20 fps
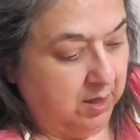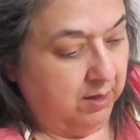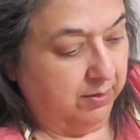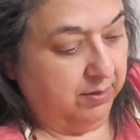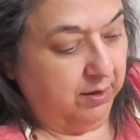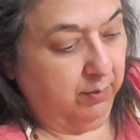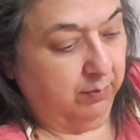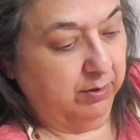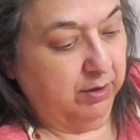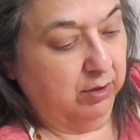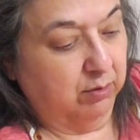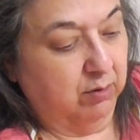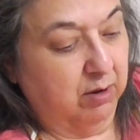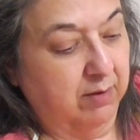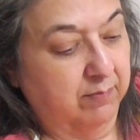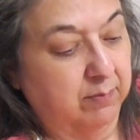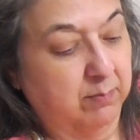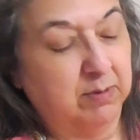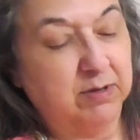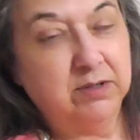That way you don't
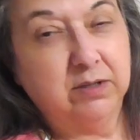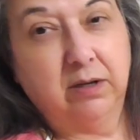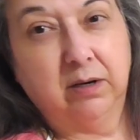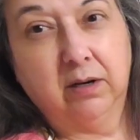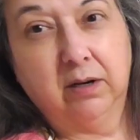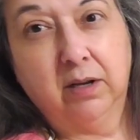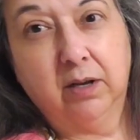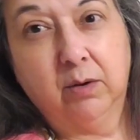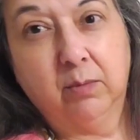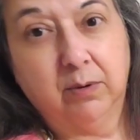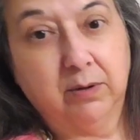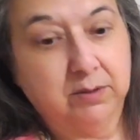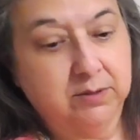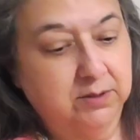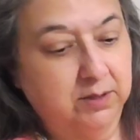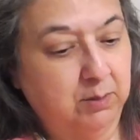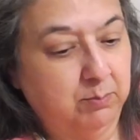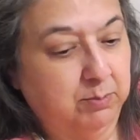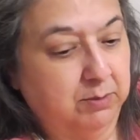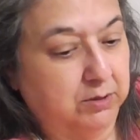have a bunch of liquid
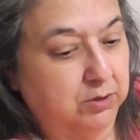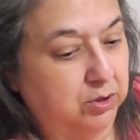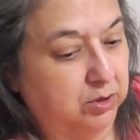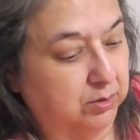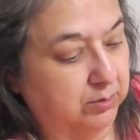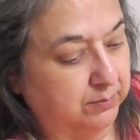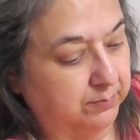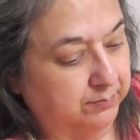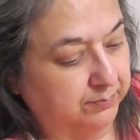seepage.